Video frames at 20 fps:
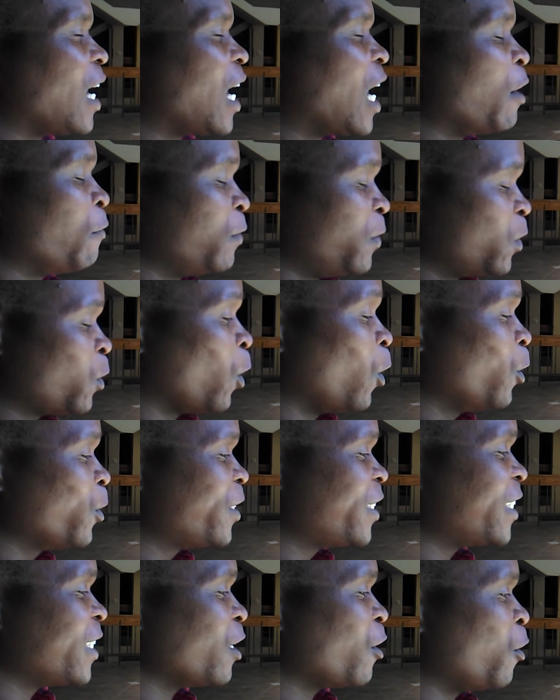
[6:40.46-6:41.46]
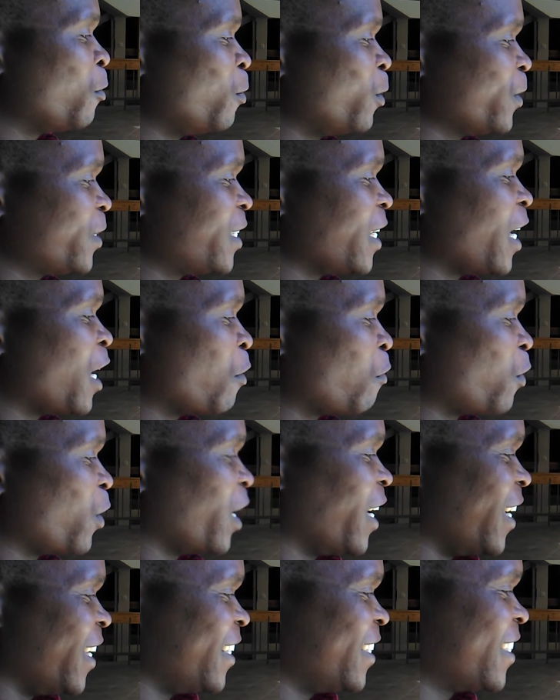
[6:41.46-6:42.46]
I've taught almost
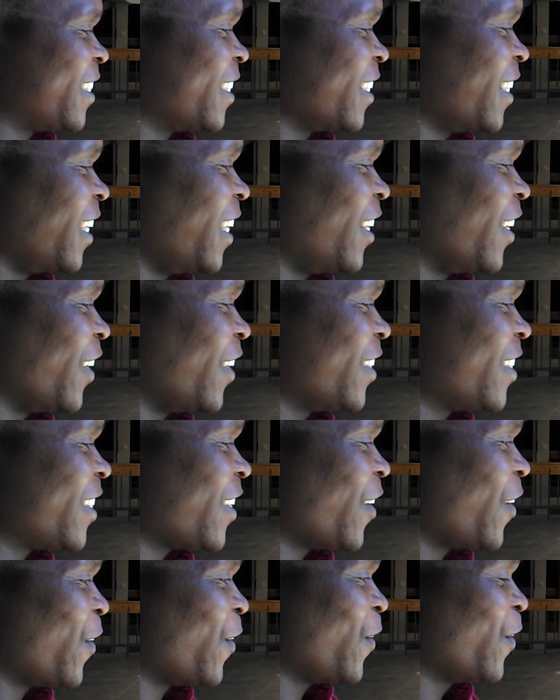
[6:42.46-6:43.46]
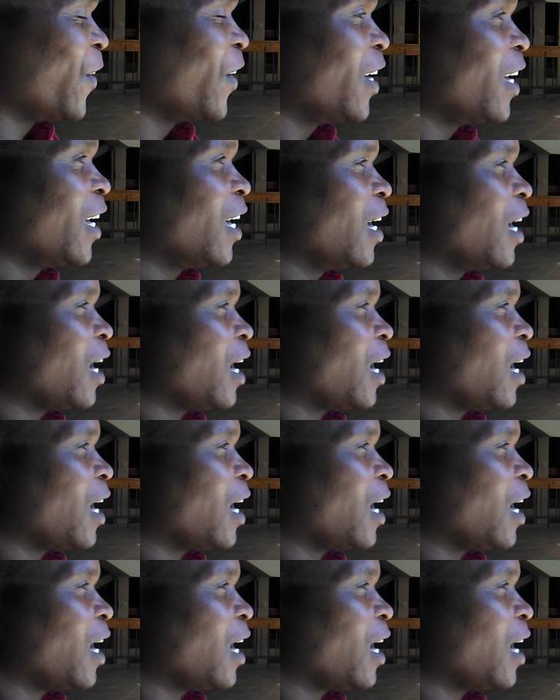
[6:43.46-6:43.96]
every age, so